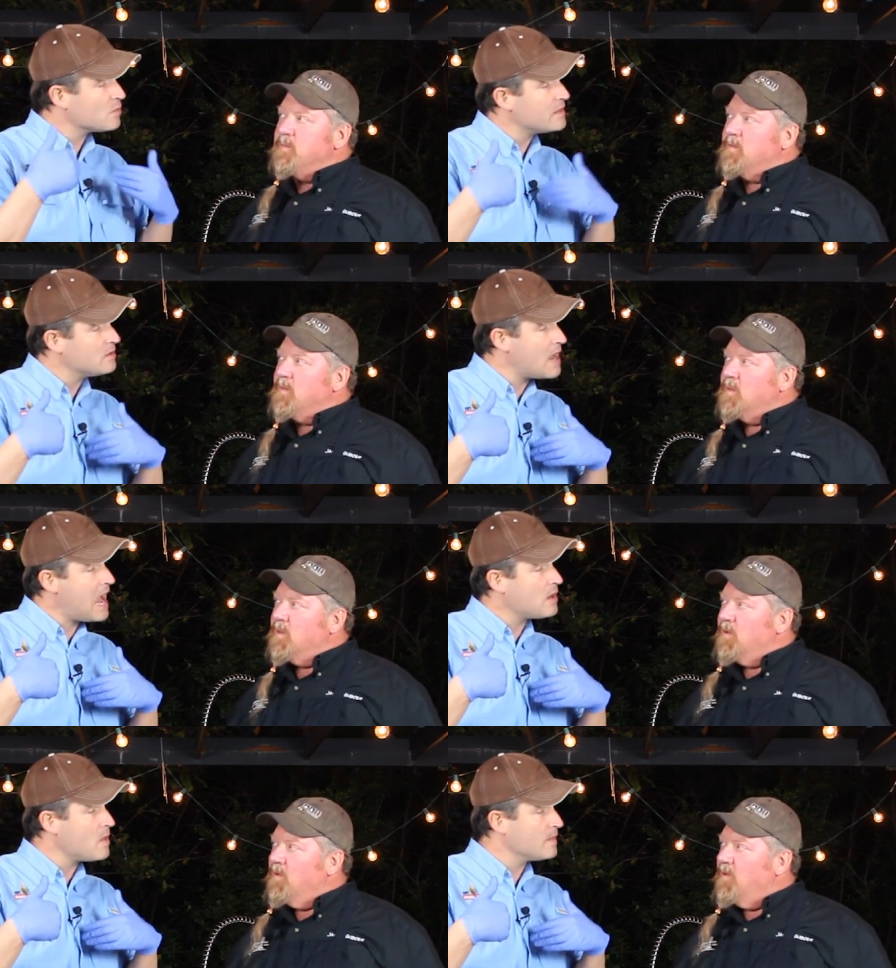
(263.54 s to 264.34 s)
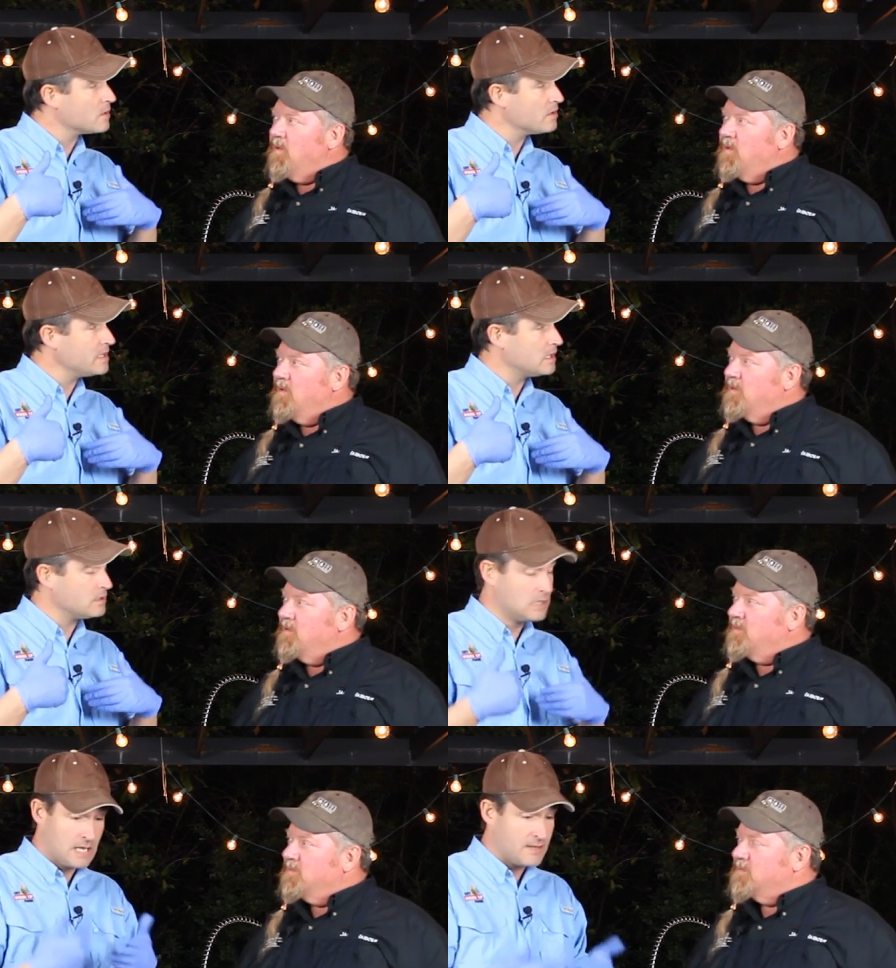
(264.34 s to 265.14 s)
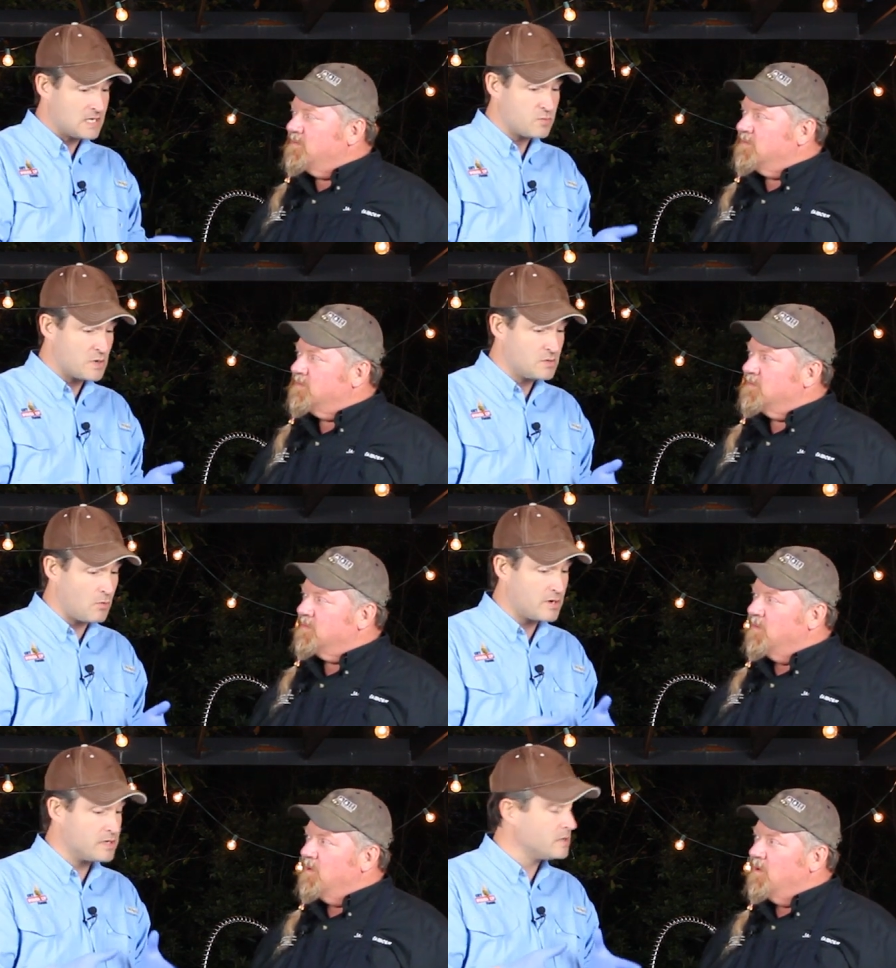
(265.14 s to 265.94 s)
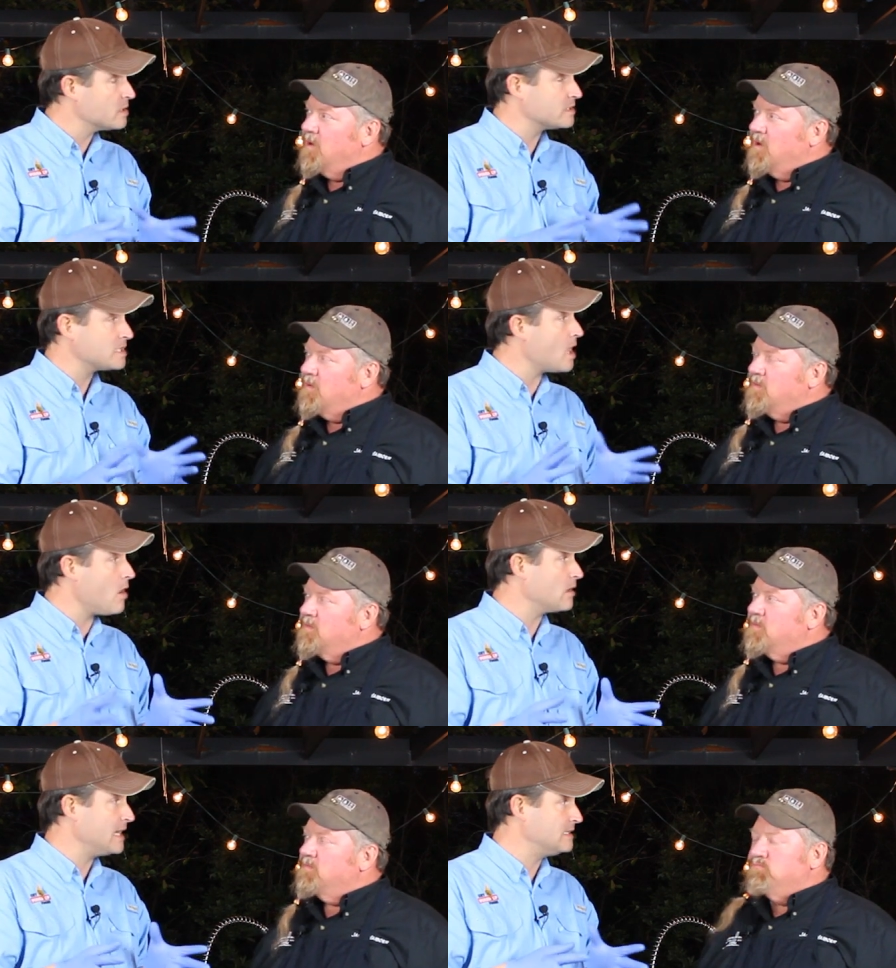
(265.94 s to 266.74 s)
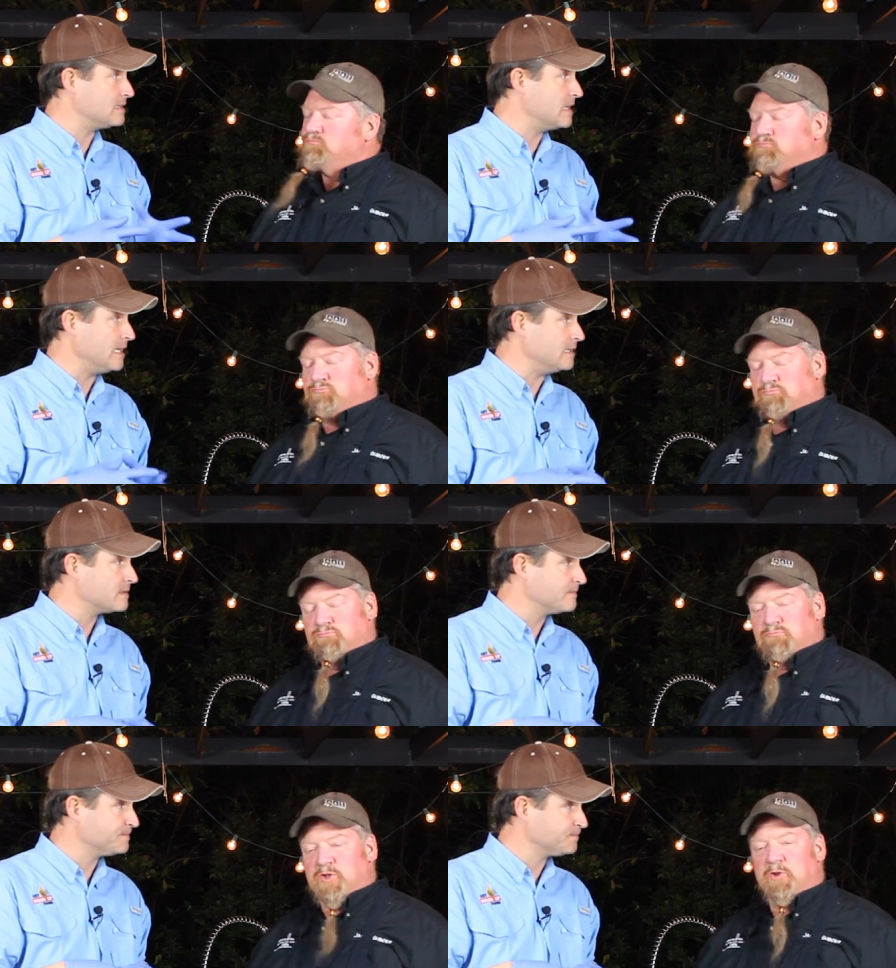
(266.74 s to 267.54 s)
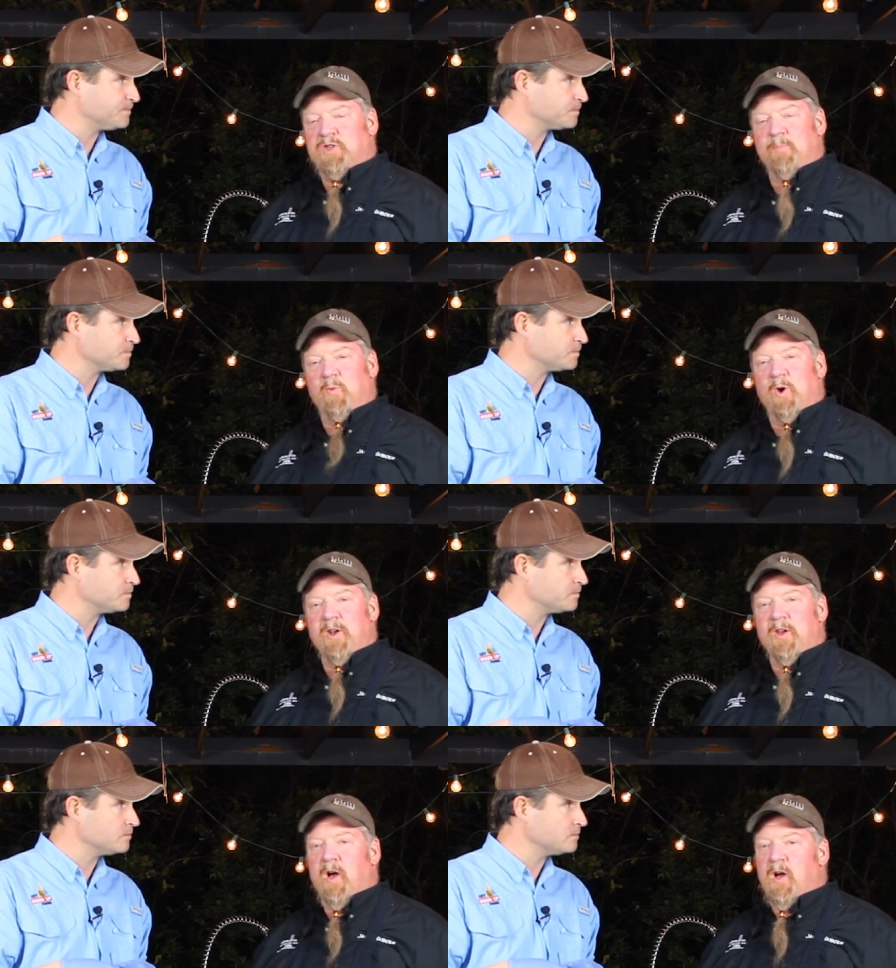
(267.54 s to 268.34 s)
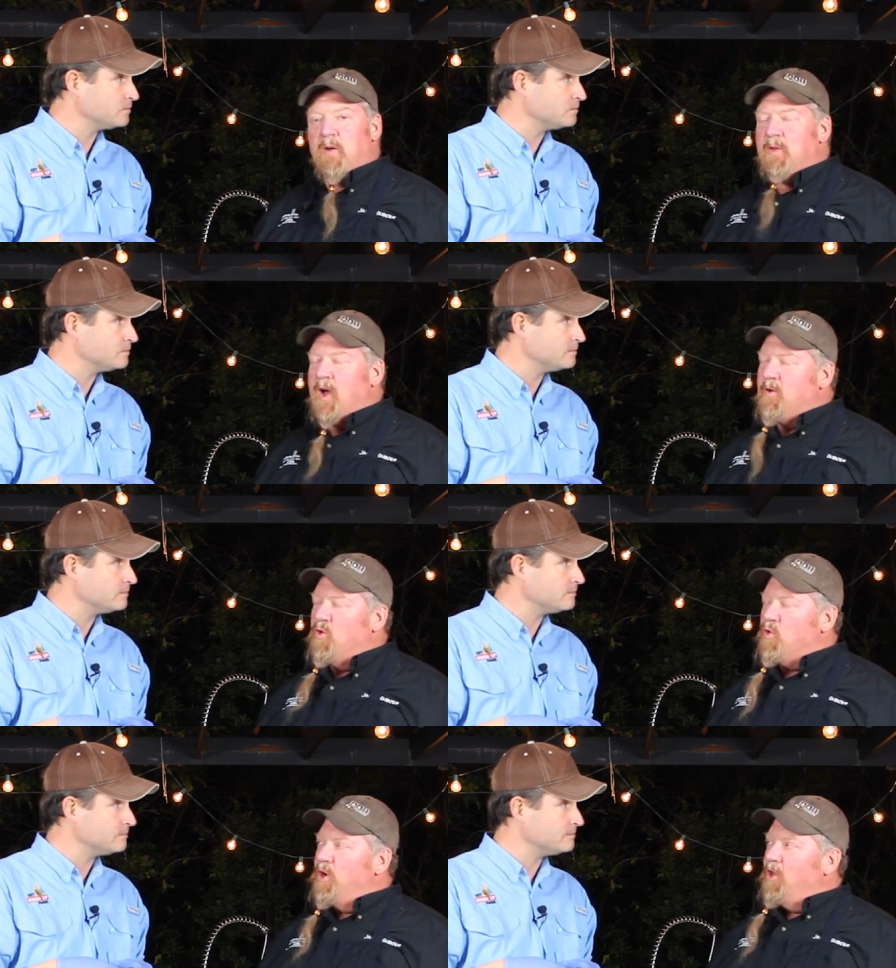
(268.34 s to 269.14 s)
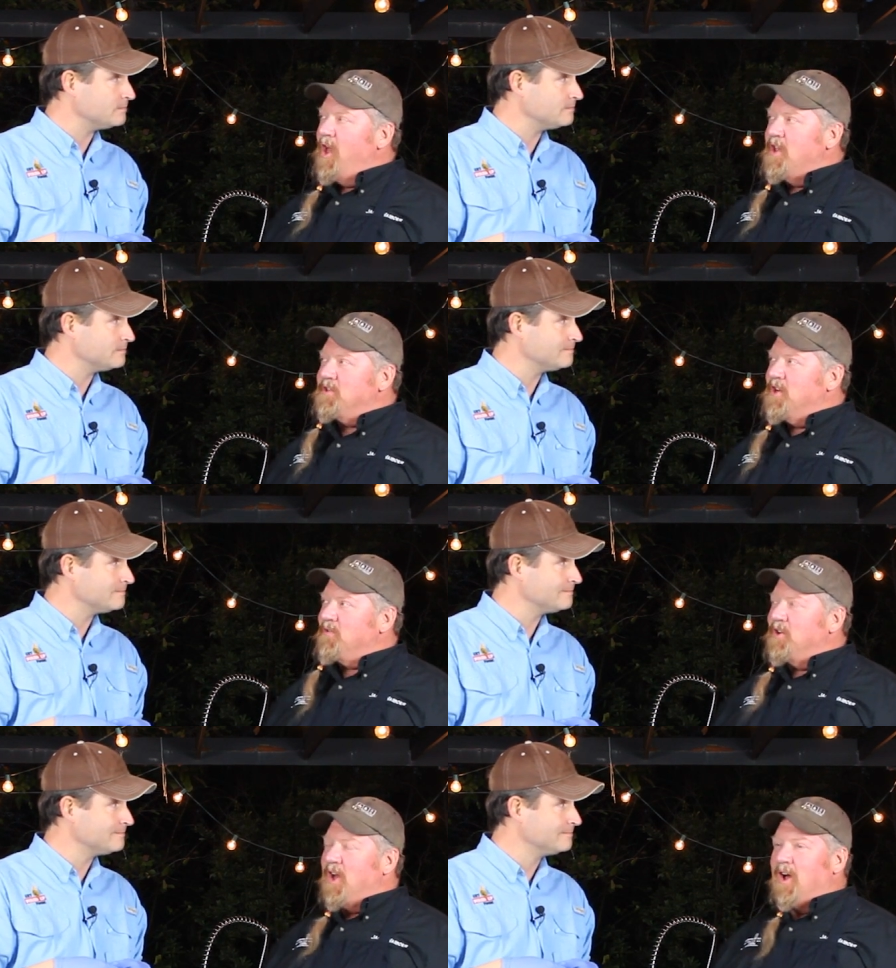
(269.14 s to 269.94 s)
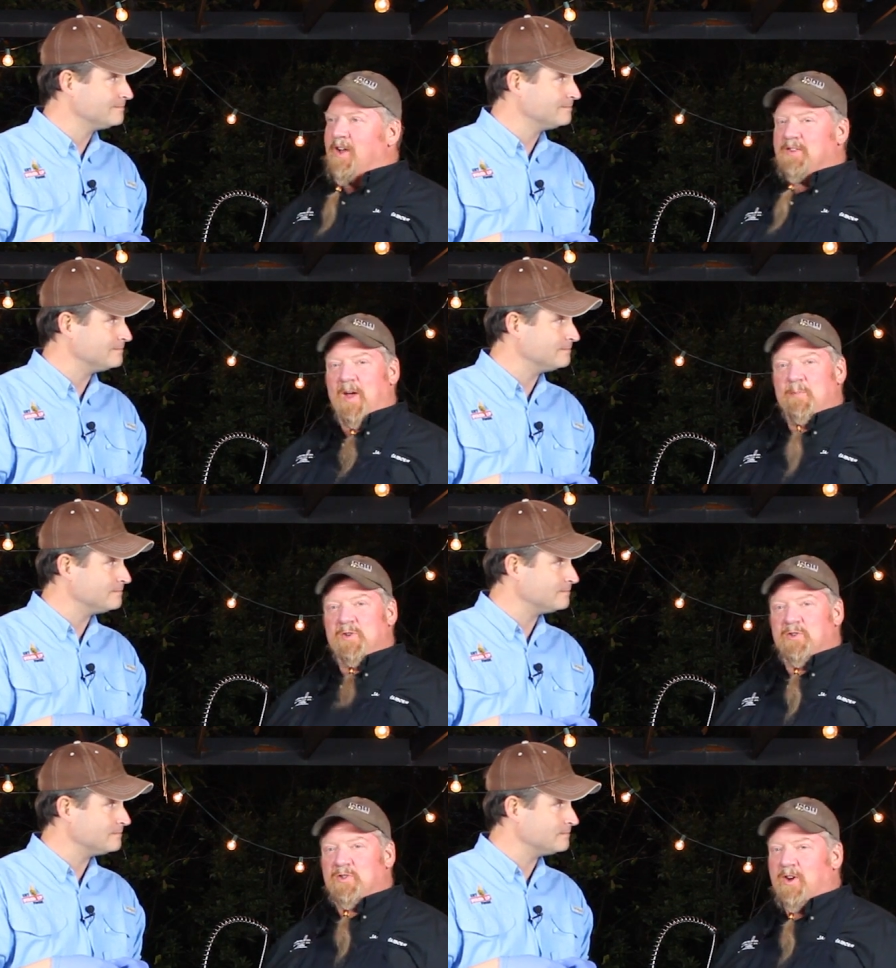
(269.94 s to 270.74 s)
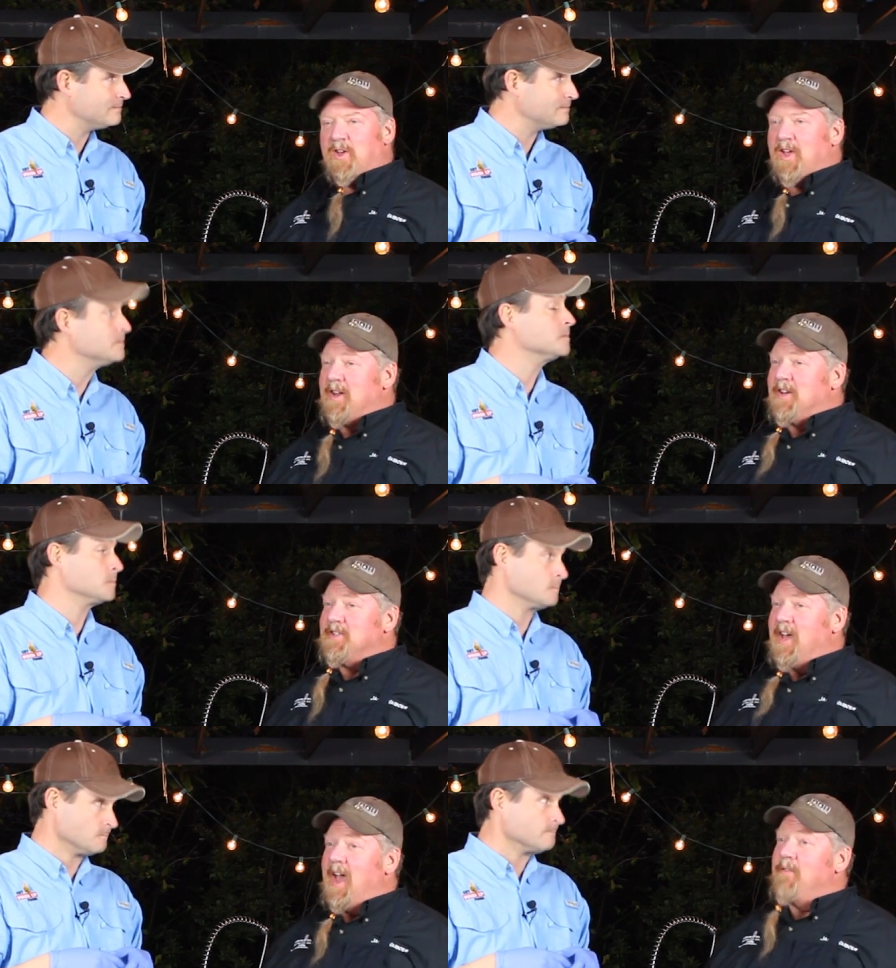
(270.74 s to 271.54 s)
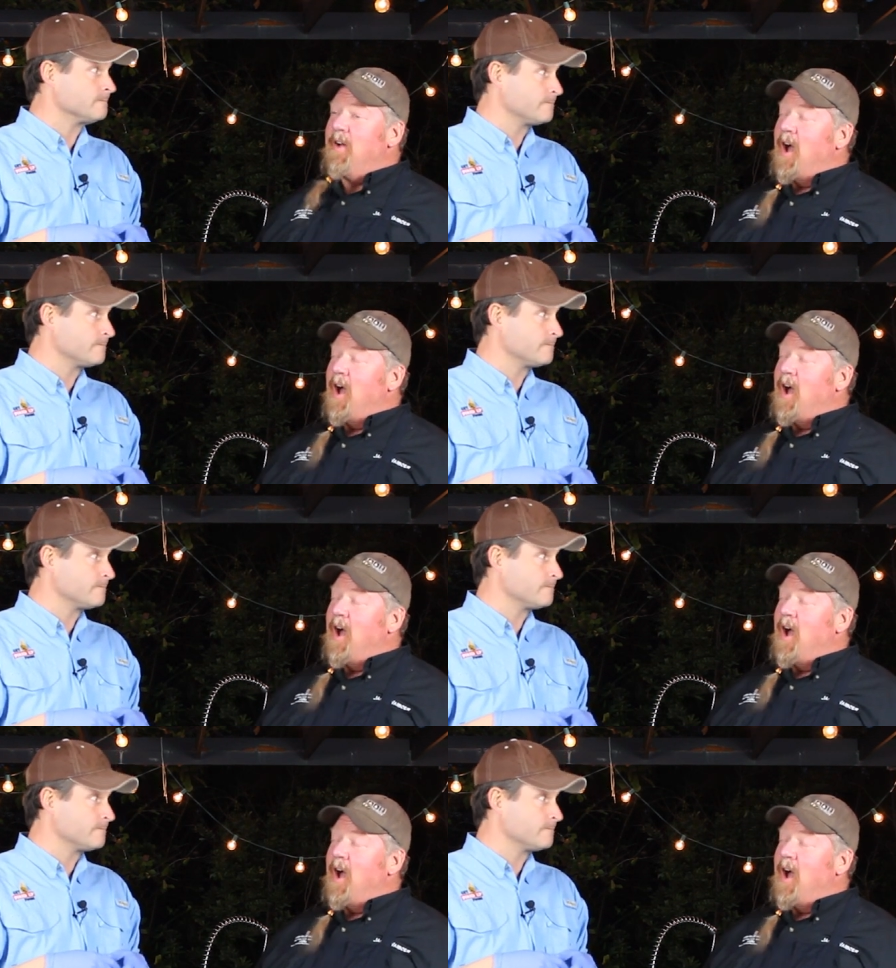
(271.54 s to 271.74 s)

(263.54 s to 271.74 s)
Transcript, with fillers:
Speaker 1: or whether you're out on the grill, that's what you want to do, because it's all heats and eats.
Speaker 2: So tip one, um, a grill has different uh, temperatures on it. It doesn't have